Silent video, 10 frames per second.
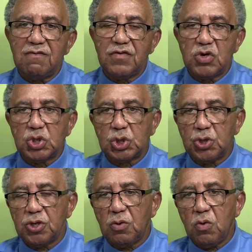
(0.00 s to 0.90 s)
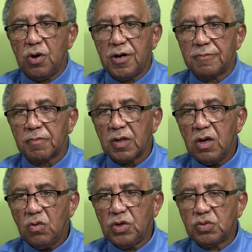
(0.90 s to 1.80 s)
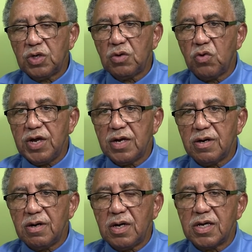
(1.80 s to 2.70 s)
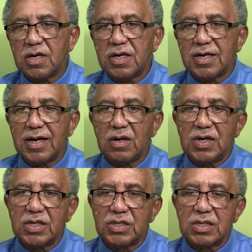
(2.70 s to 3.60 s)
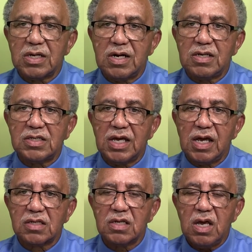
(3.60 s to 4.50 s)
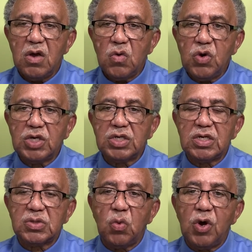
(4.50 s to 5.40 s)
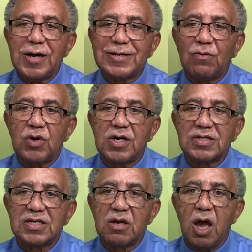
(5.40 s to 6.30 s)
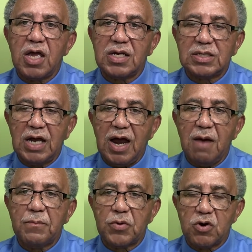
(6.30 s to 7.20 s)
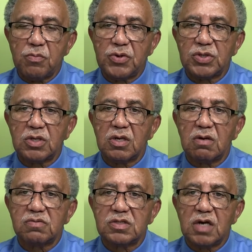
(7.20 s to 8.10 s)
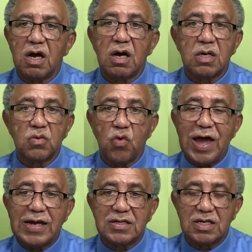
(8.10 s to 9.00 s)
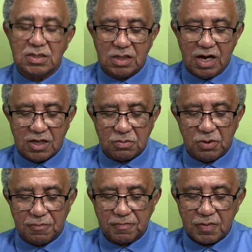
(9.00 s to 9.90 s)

verse 31, which we read earlier in our lesson context, which is what was the entire purpose of John writing his gospel.